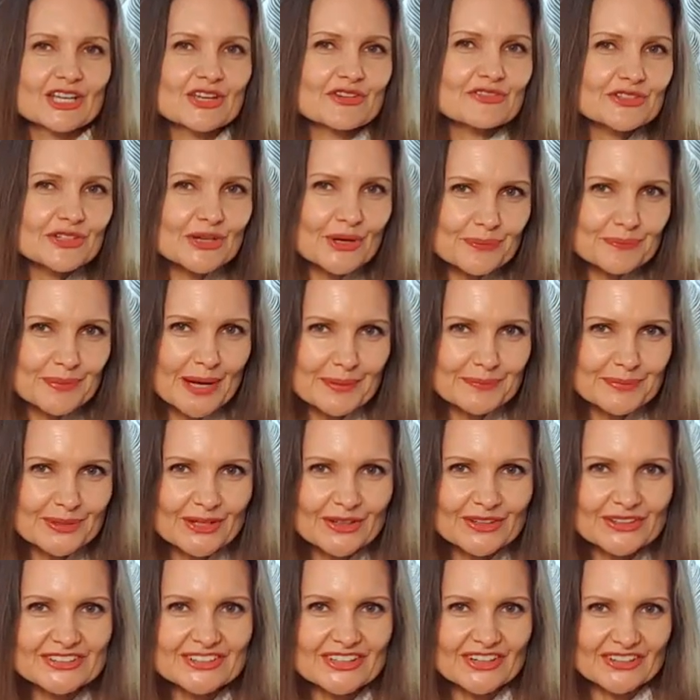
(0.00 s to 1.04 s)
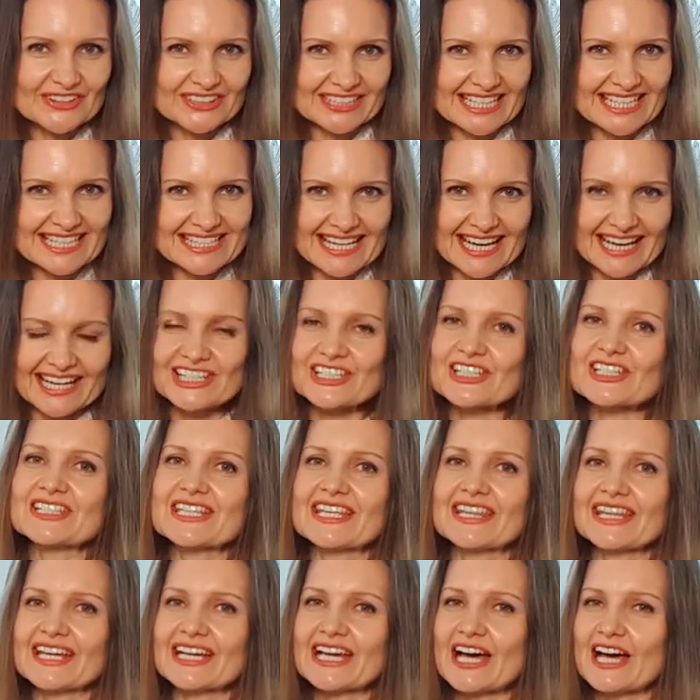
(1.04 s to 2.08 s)
If your puppy or dog is anxious
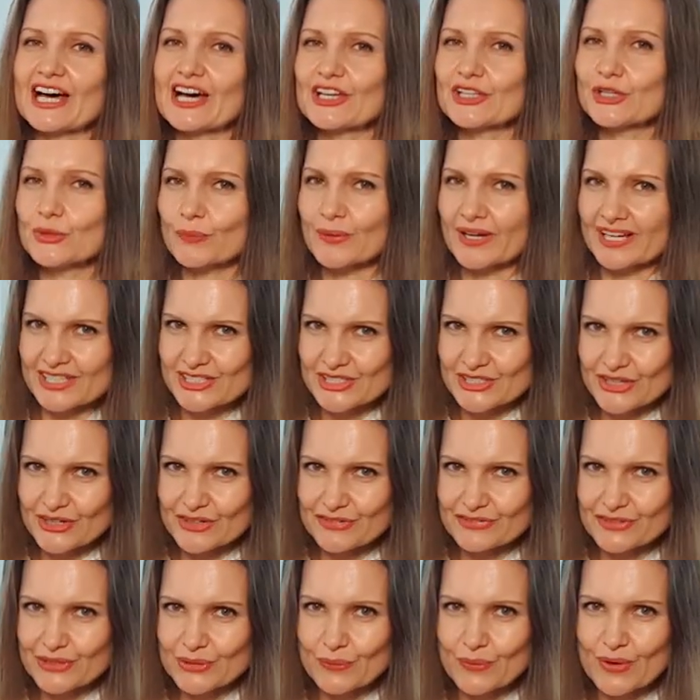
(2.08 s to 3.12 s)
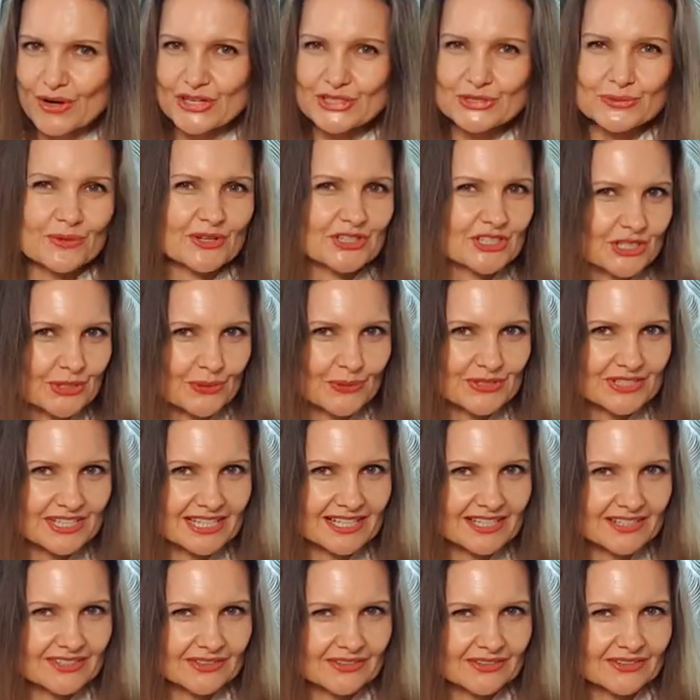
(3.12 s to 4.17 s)
in the car the way Sophie was when she was
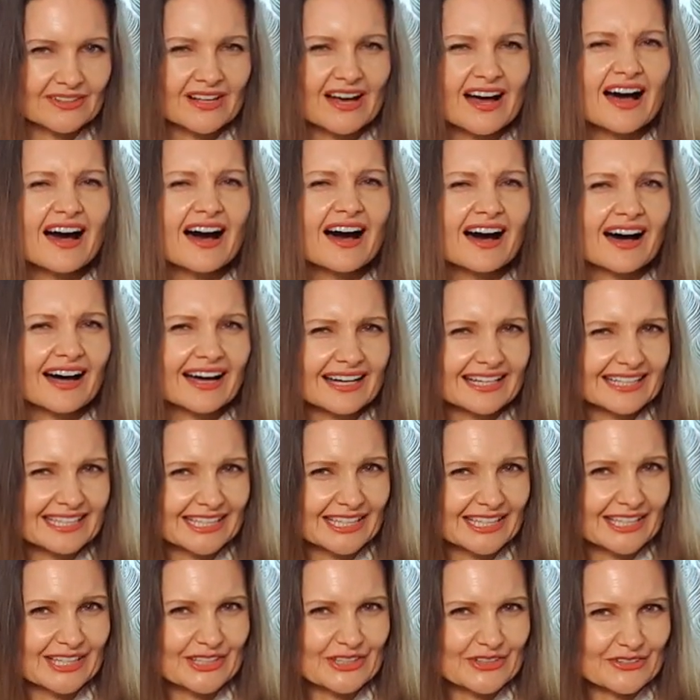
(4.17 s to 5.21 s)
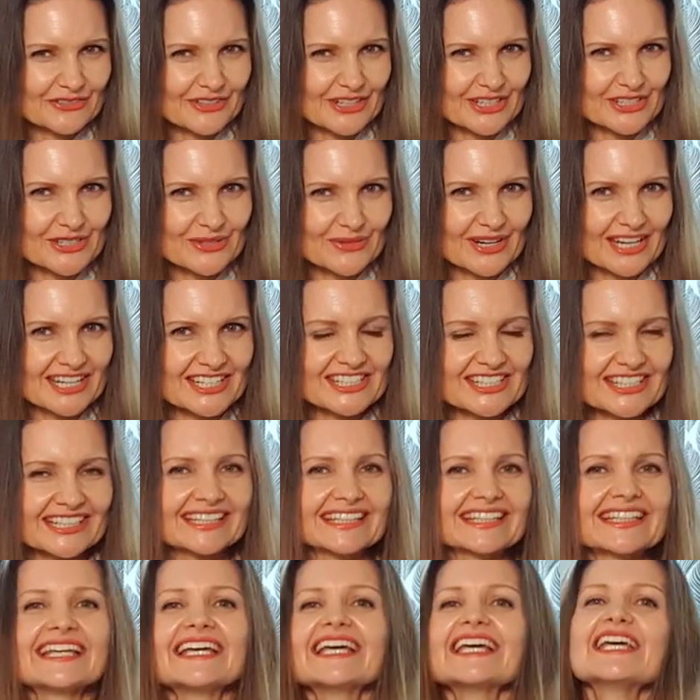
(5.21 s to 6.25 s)
little, I hear your
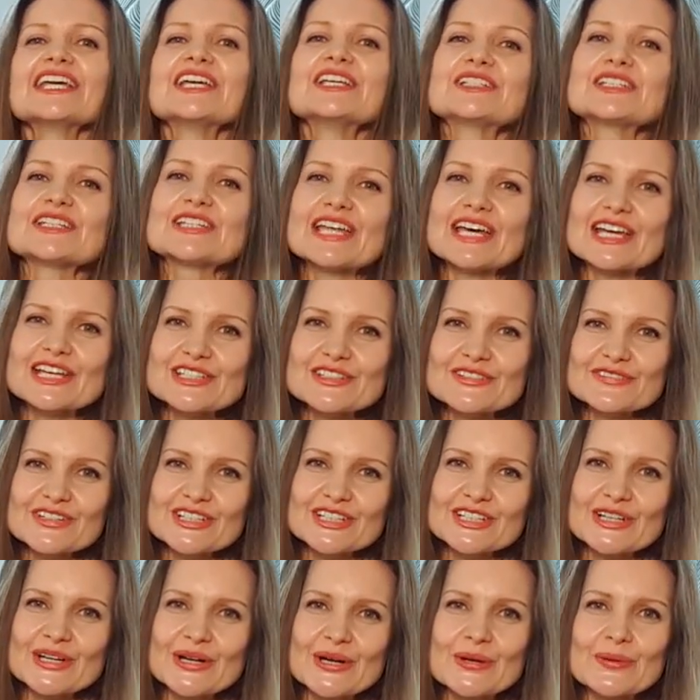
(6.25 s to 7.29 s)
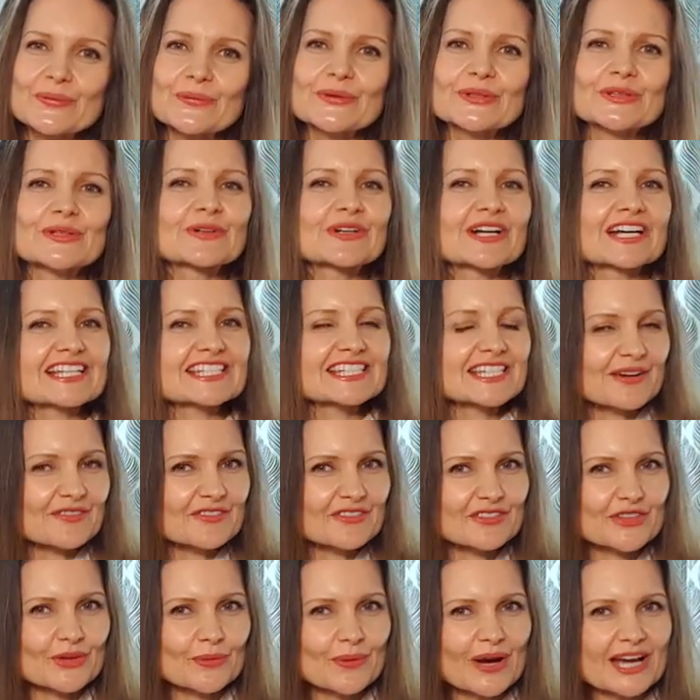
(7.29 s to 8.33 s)
frustration. In today's video, we'll look at some
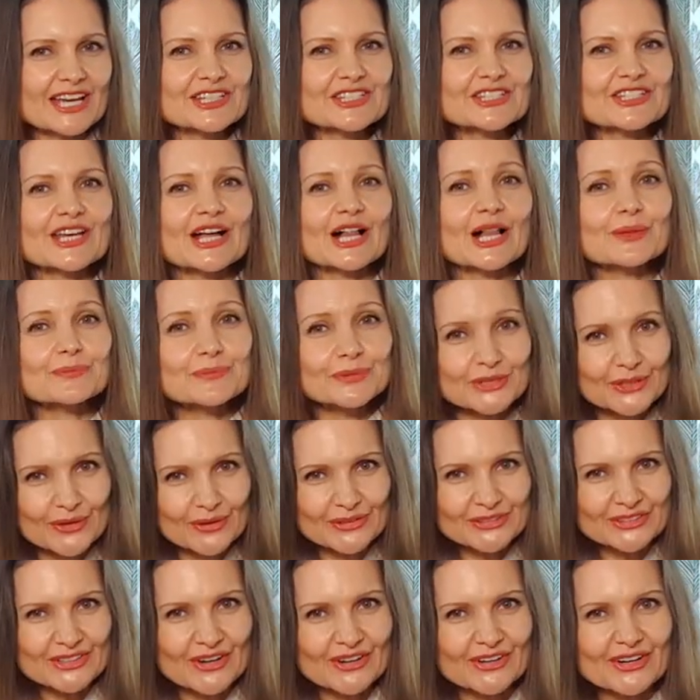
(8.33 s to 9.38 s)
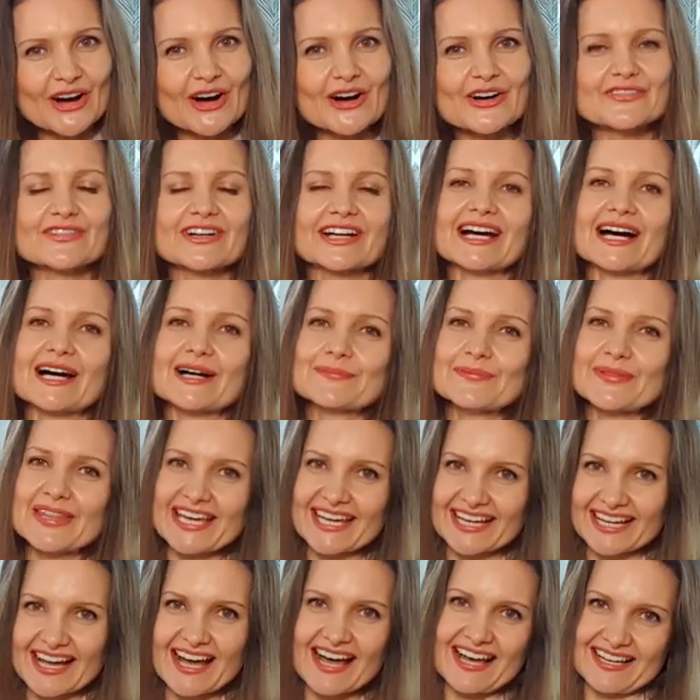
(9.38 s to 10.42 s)
of the ways to help your dog overcome
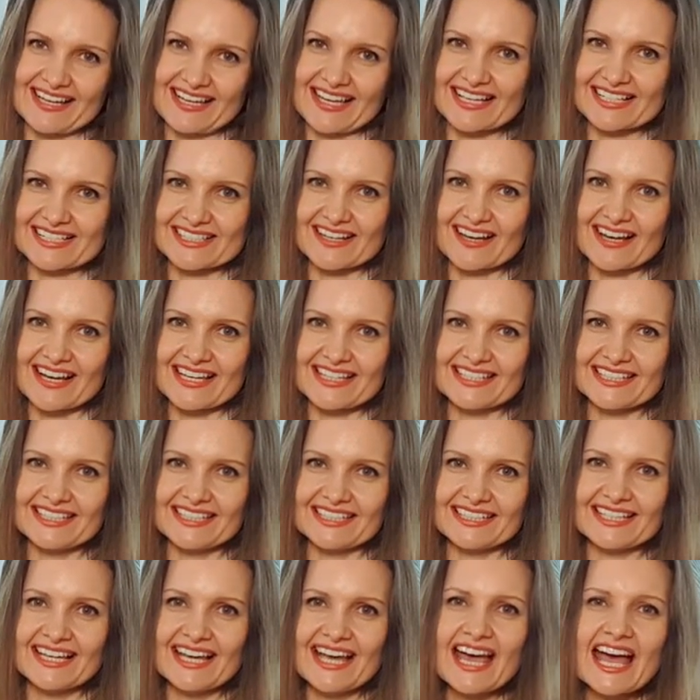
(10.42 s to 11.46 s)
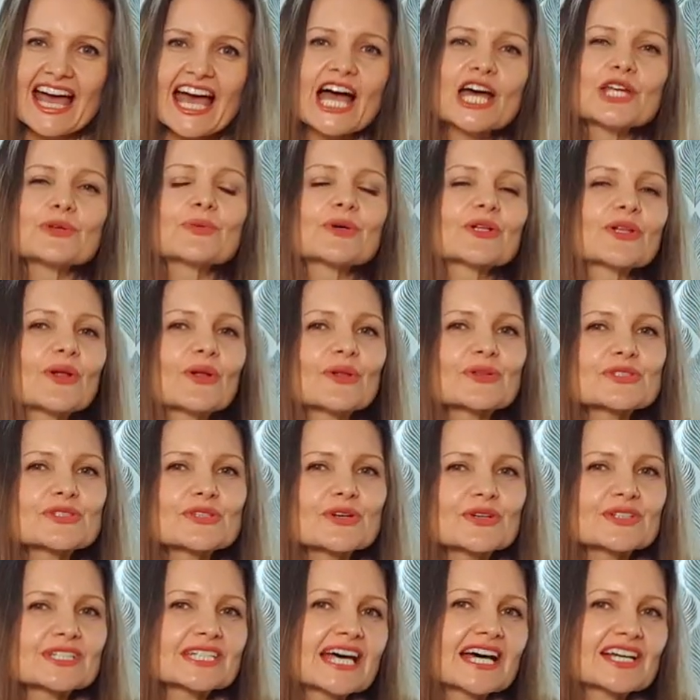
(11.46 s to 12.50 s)
their car anxiety. And we'll
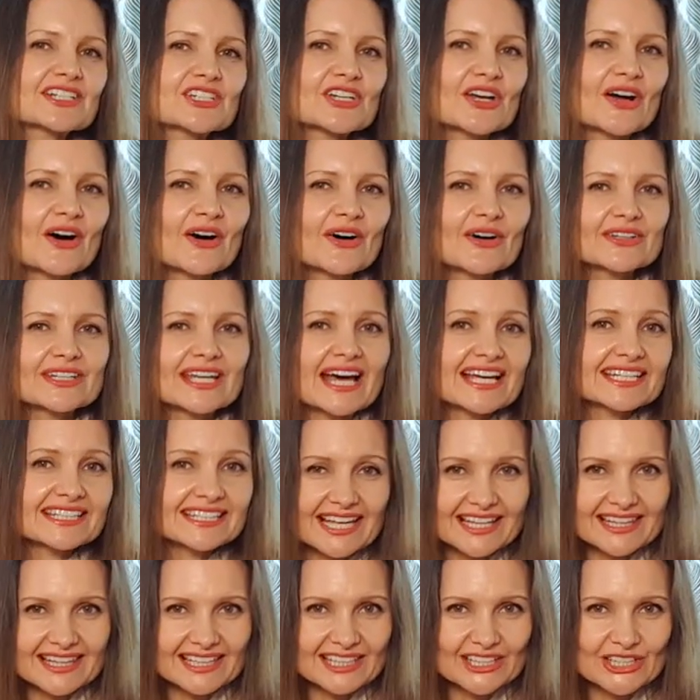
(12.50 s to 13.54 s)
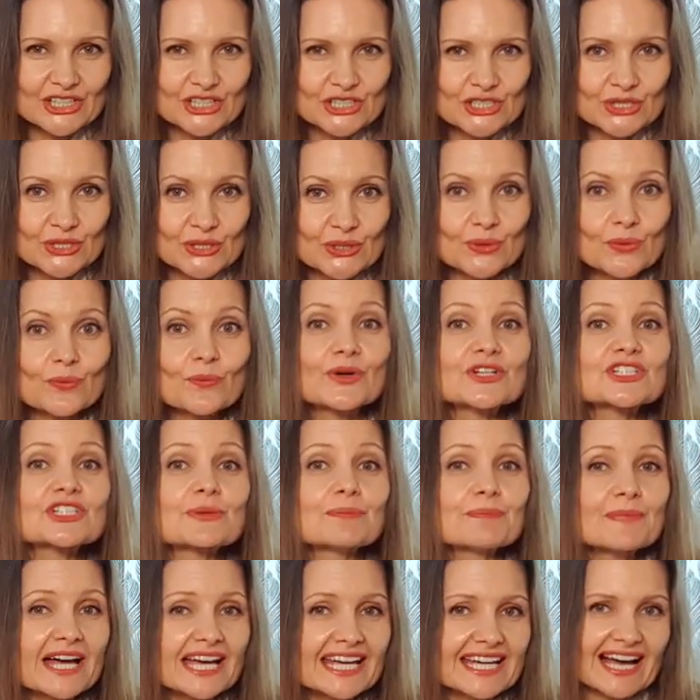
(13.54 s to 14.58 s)
also touch on another issue
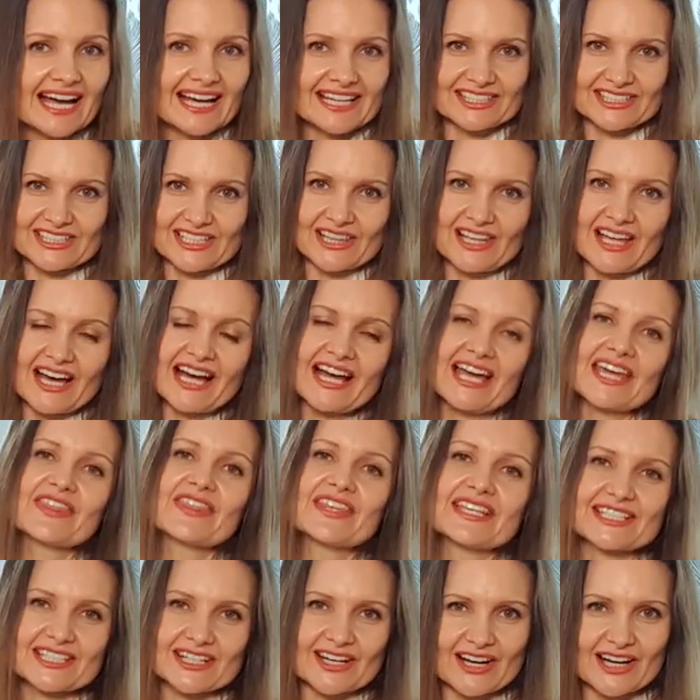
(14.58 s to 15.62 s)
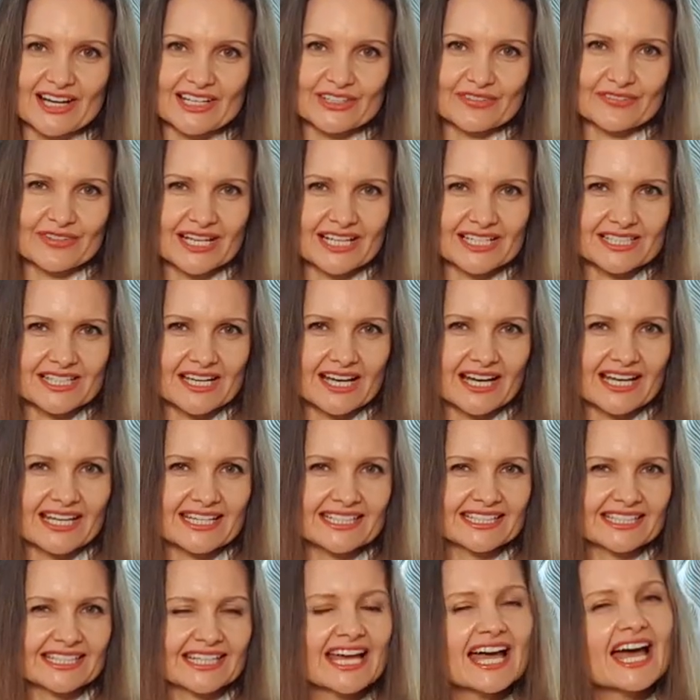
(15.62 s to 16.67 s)
which may underlie this kind of
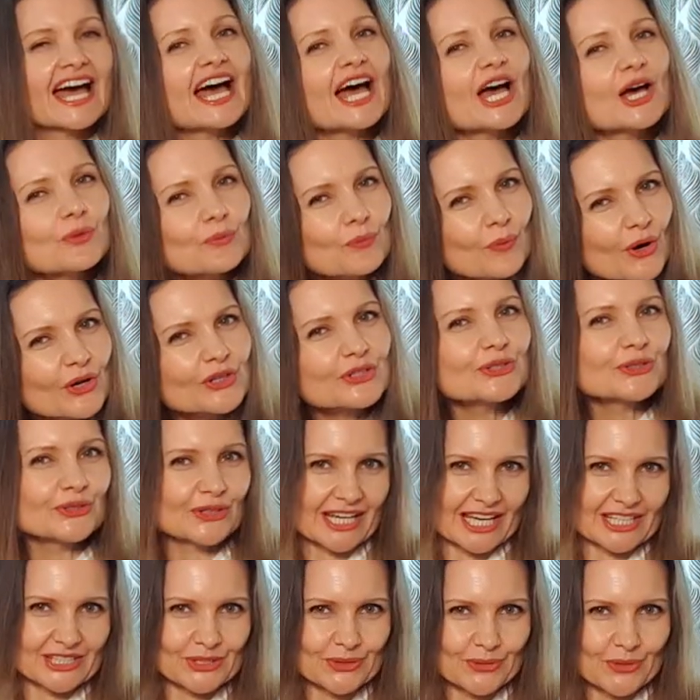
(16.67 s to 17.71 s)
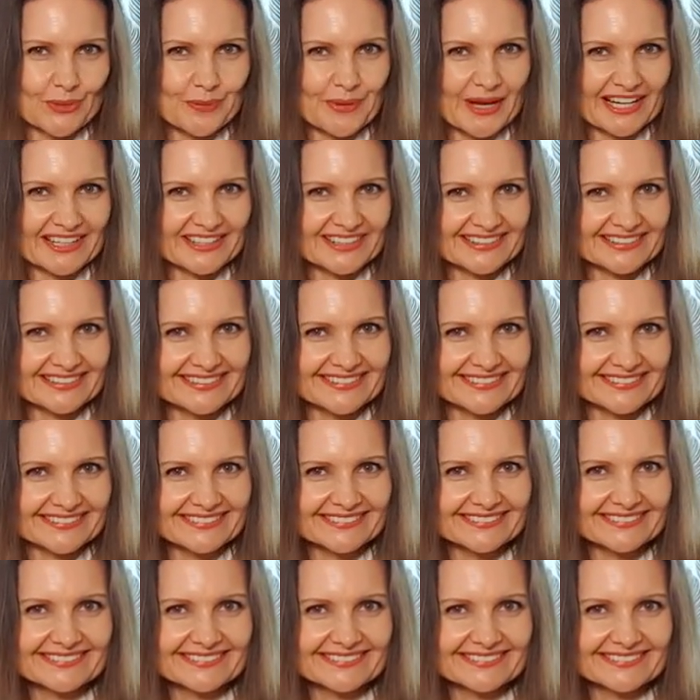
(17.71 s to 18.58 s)
anxiety and what you can do about it.